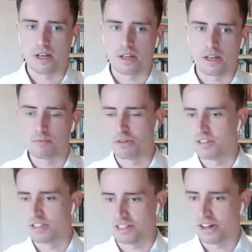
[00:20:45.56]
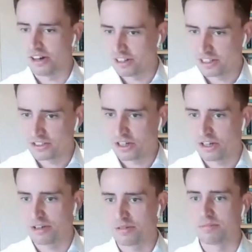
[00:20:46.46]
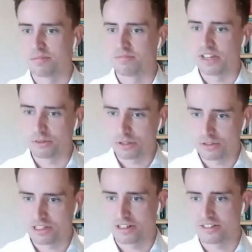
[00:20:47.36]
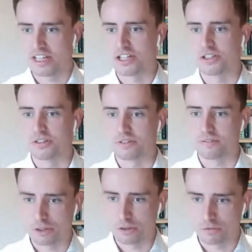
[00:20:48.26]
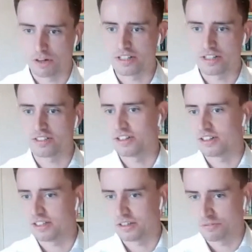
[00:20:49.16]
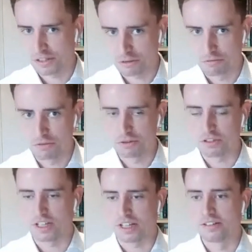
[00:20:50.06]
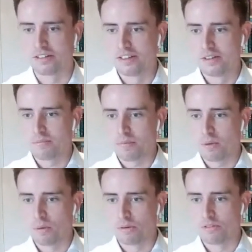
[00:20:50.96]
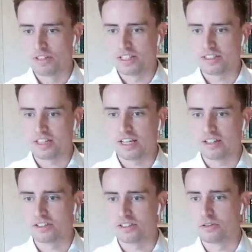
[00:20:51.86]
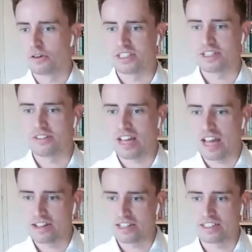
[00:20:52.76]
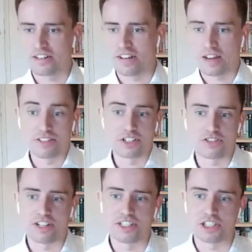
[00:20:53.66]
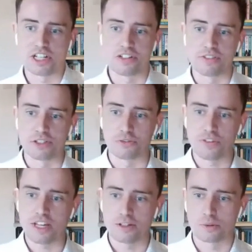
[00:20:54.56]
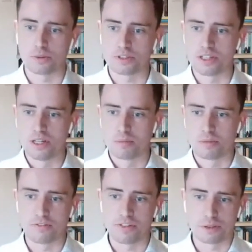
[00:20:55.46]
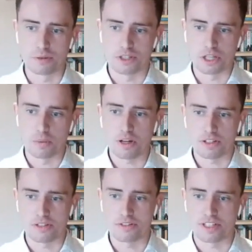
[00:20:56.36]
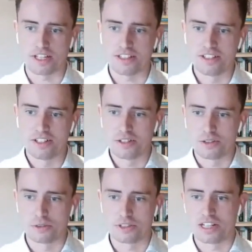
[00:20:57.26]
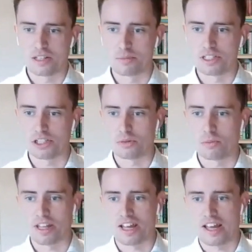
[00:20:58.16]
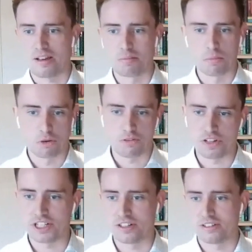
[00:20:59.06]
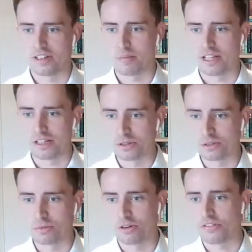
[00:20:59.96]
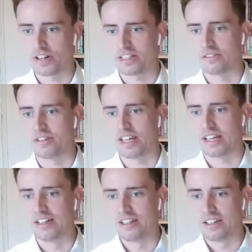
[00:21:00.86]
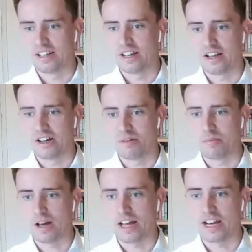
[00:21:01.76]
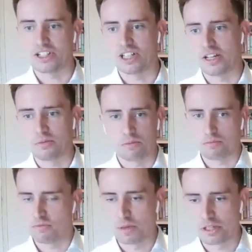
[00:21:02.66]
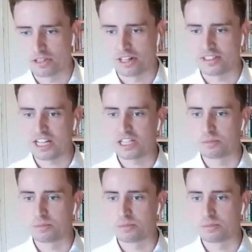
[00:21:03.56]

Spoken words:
improve things like idling time, vehicle utilization, vehicle right sizing, vehicle routing. All of these things, you're not necessarily having to transition individual vehicles, but the vehicles that you are using, you're suddenly in a position where they're more efficient, they're being used more effectively. And actually, from a utilization